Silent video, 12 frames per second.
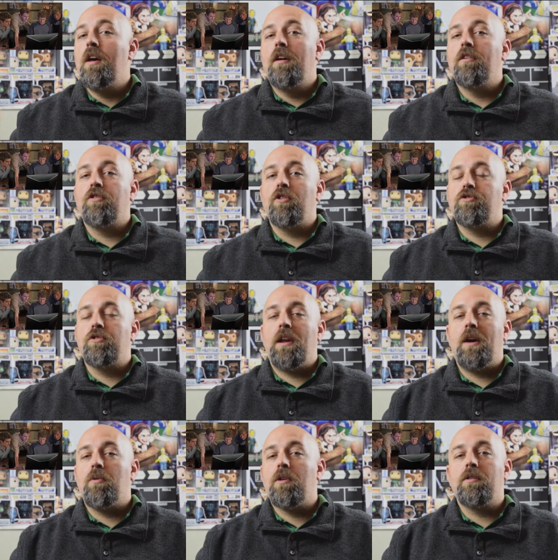Social
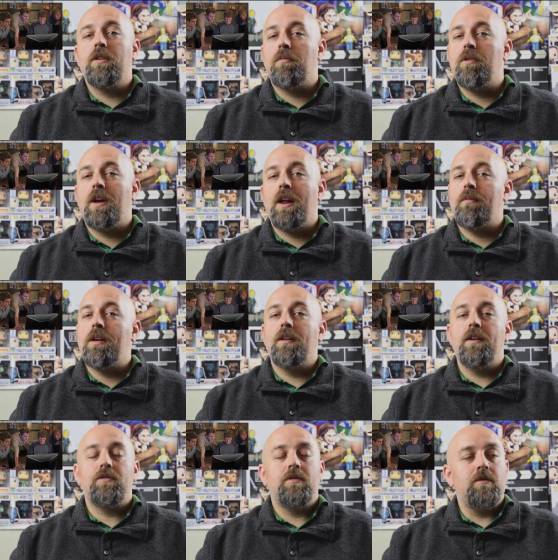Network, number 9 on my
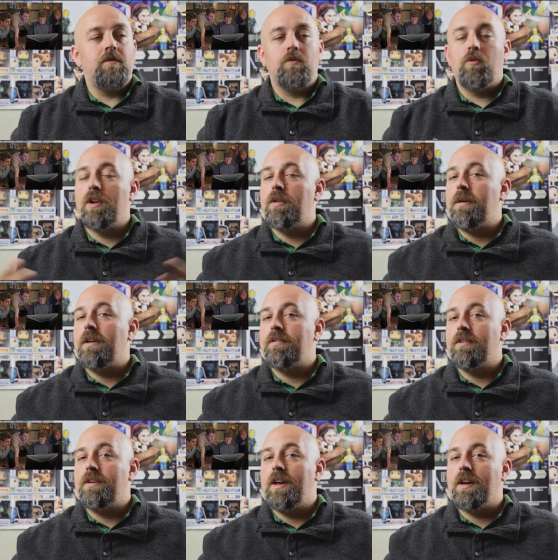list. One of the best of
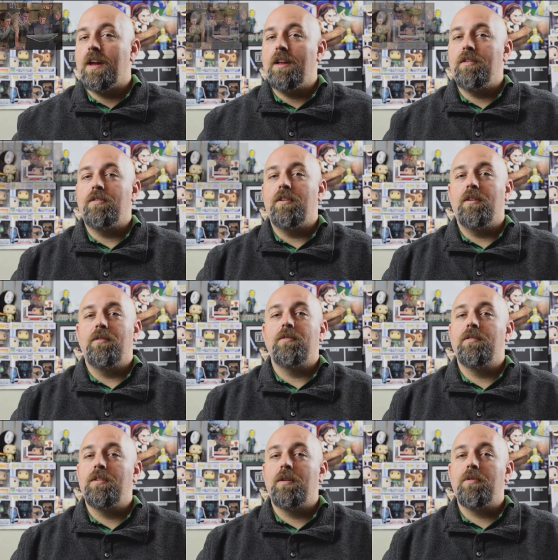the decade. So,
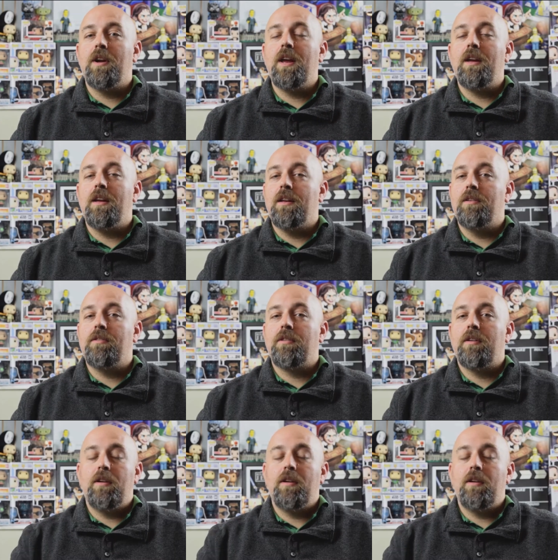number 8 is...